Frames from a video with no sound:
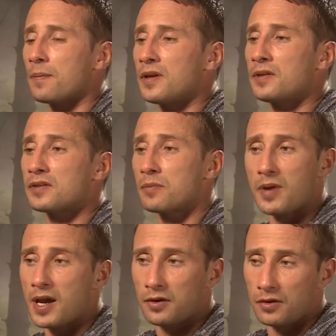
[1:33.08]
it doesn't
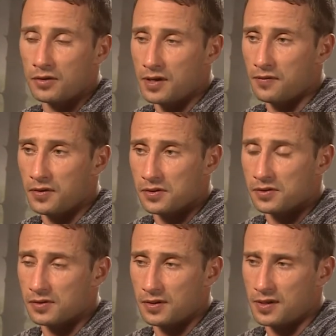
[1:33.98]
matter if
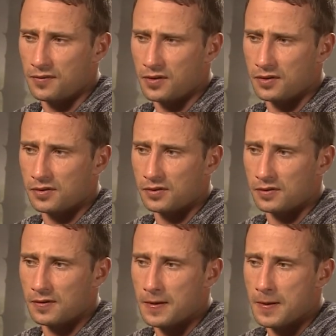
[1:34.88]
it's if
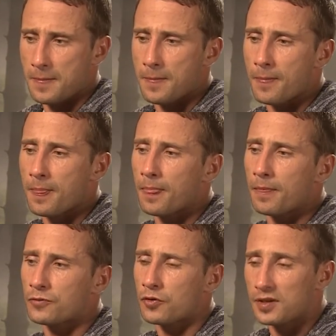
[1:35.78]
it's
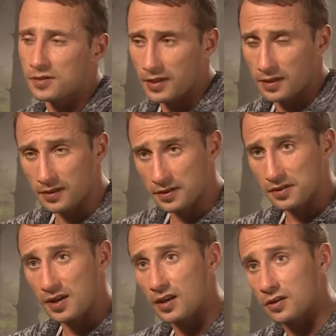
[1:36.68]
um, translated in
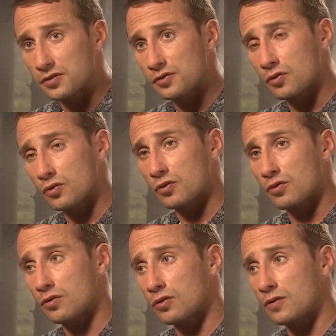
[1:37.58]
silence or,
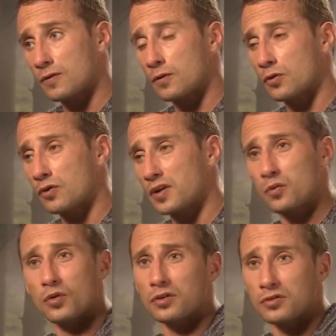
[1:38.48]
or or
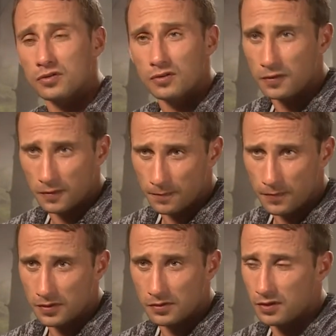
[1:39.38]
in words. You know,
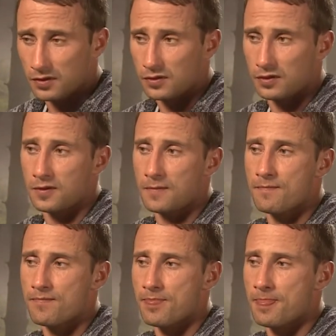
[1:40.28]
it's it's
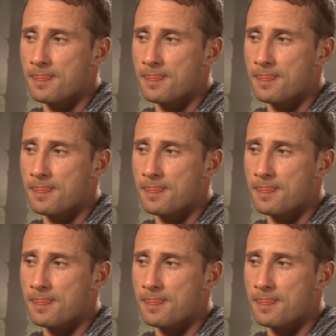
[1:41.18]
um,